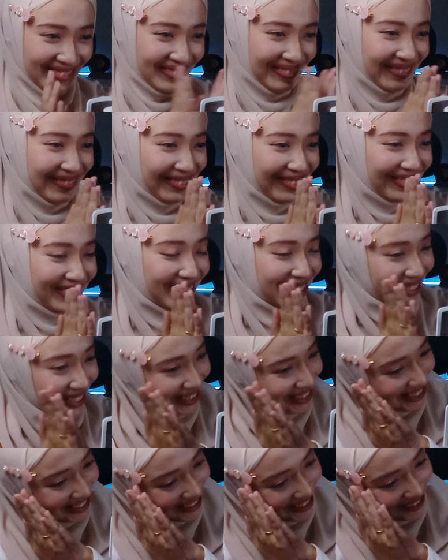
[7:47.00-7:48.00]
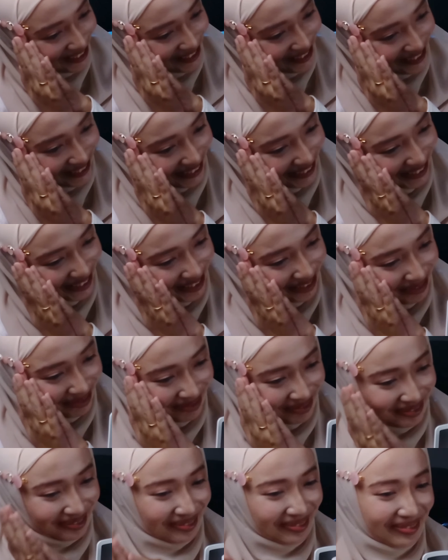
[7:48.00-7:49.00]
Oh, Stark.
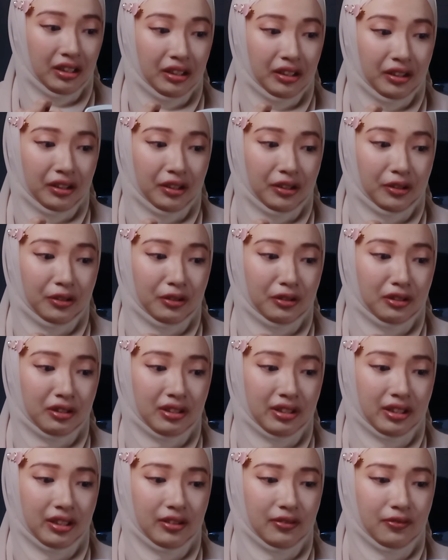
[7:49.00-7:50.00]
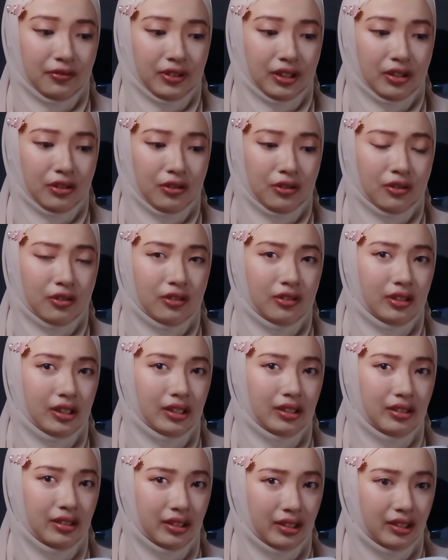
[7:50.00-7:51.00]
Here's adventure
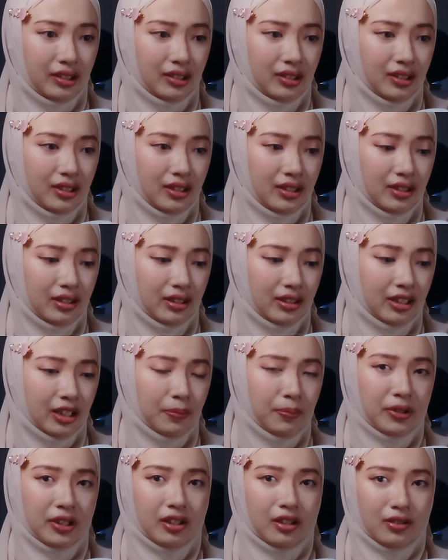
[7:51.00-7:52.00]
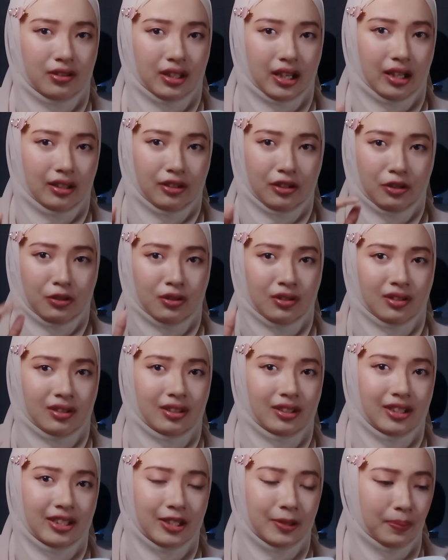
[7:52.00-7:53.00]
ridiculous. Is that because that
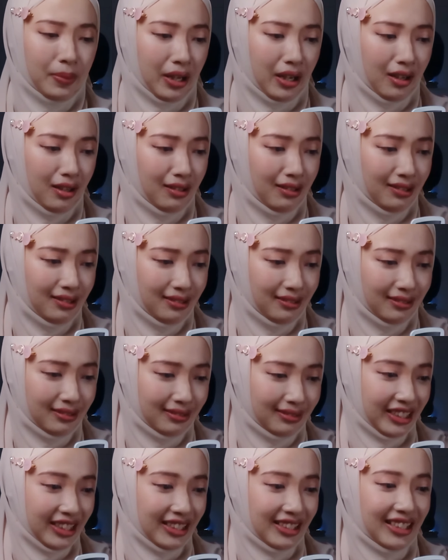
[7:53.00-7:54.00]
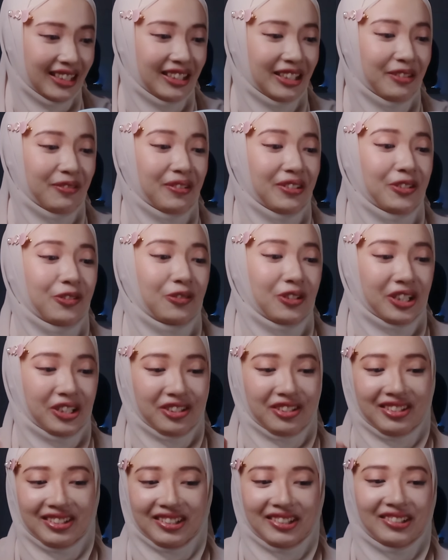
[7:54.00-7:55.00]
useless spell? He said it was
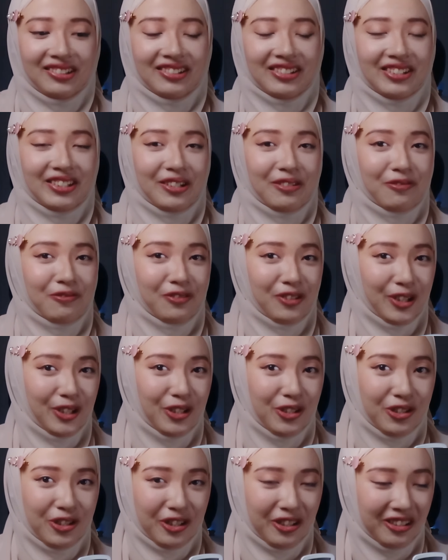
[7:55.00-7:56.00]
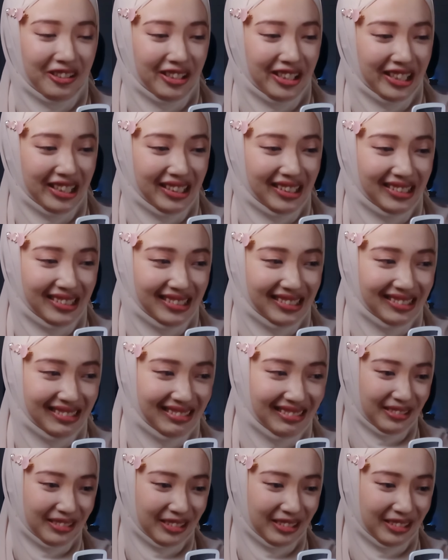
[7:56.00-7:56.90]
ridiculous and fun journey.